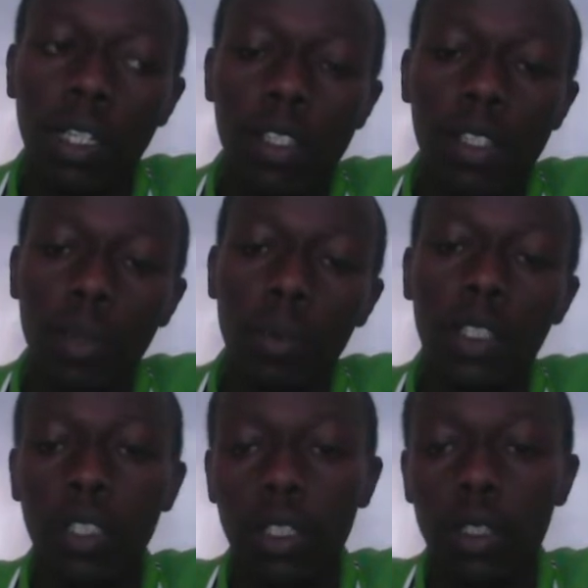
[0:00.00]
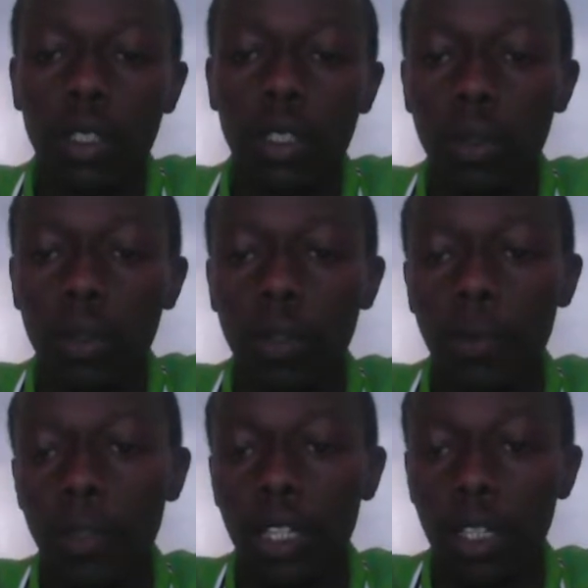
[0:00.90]
it's a mixture of
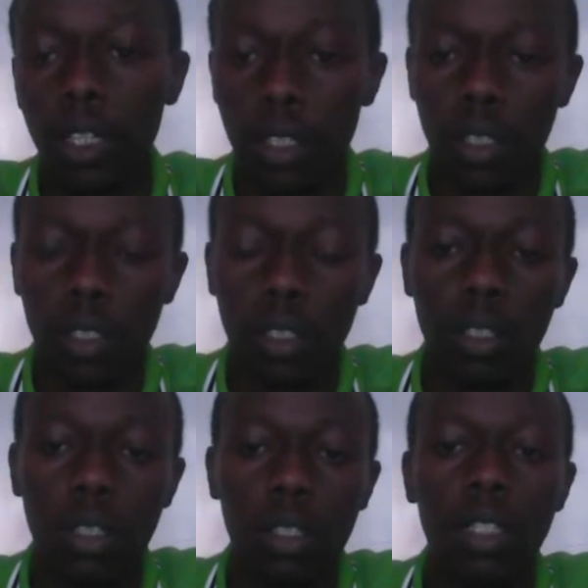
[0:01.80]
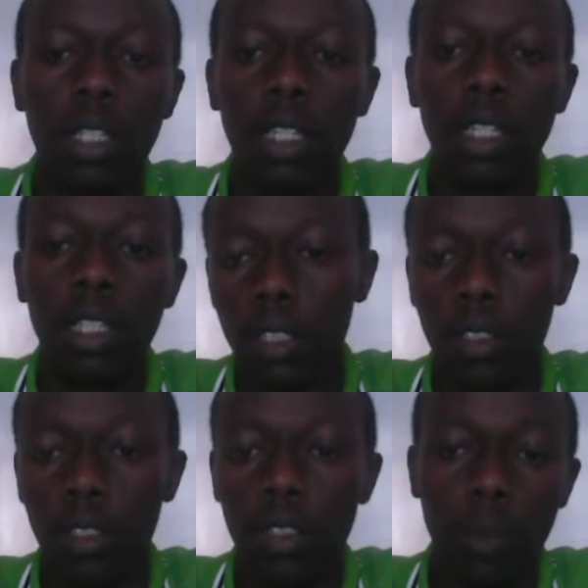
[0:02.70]
Africans,
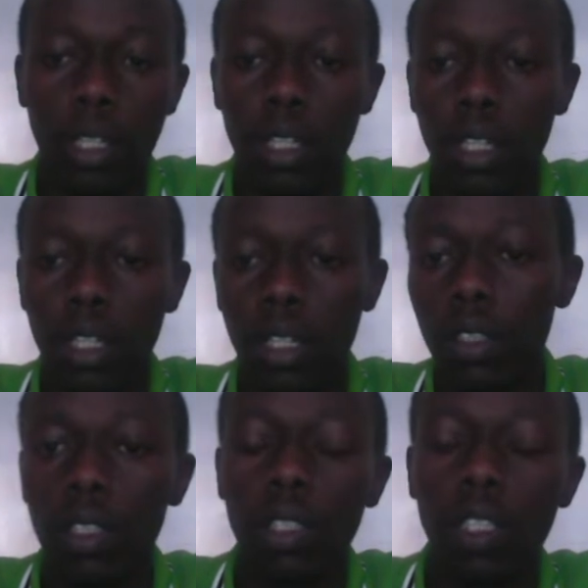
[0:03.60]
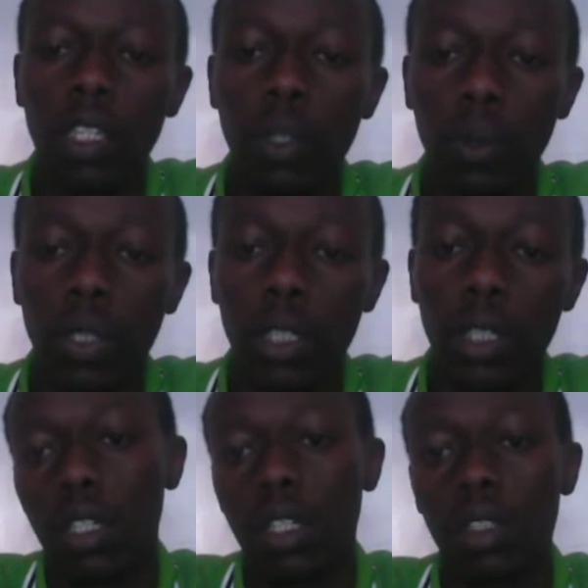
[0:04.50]
Asians, Americans,
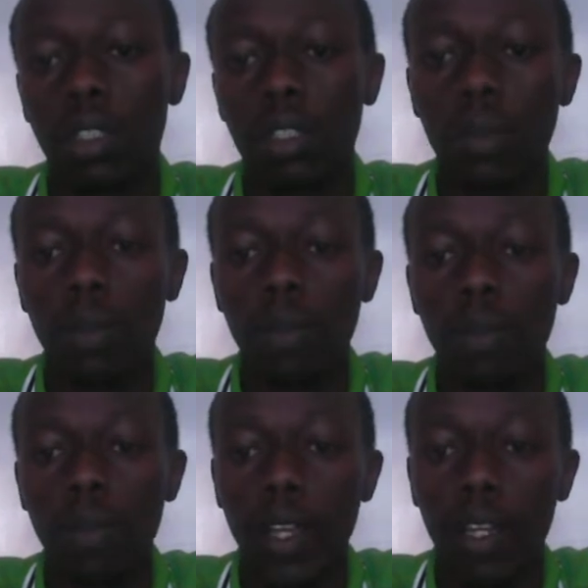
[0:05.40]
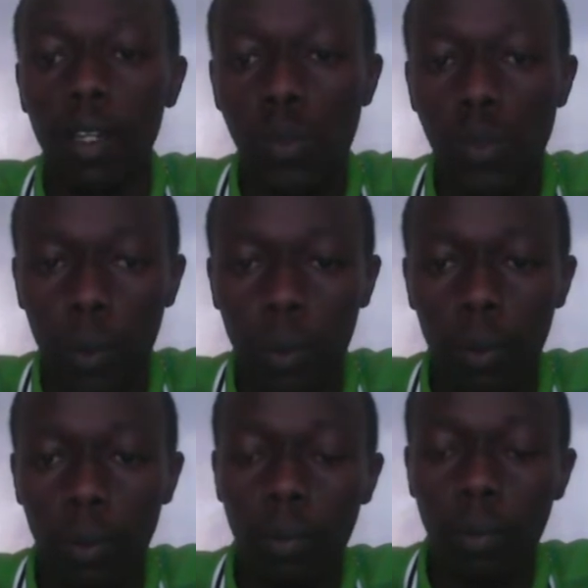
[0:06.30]
Indians, and so forth.